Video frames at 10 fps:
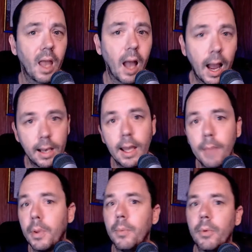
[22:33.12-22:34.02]
I
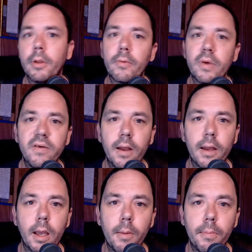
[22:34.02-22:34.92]
let people in the
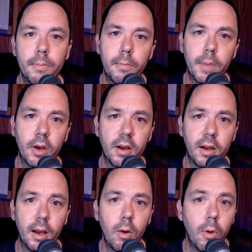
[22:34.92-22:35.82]
reselling
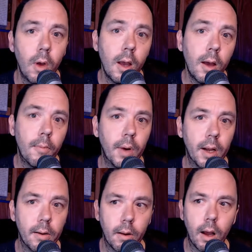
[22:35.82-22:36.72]
community know,
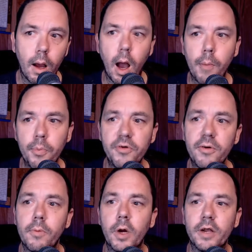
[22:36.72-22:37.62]
but
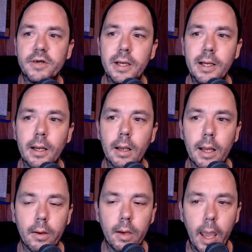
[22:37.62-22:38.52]
opposite of what she did,
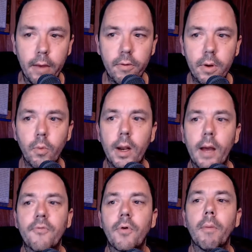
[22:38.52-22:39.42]
like Adrian went
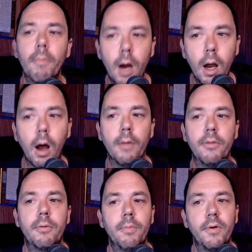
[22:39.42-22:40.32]
out for a
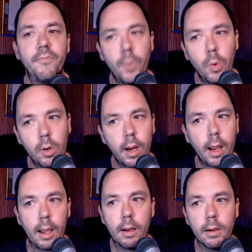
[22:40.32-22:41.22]
month
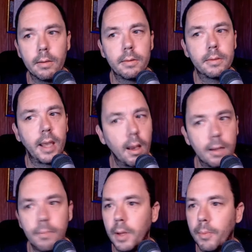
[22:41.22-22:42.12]
beforehand
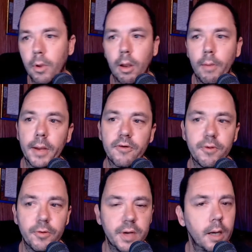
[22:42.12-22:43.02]
telling people all about this
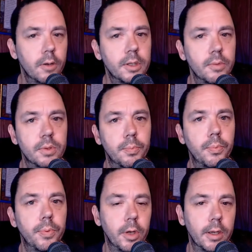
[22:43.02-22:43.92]
new channel she was
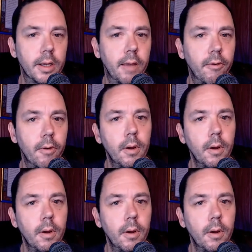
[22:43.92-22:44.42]
putting together.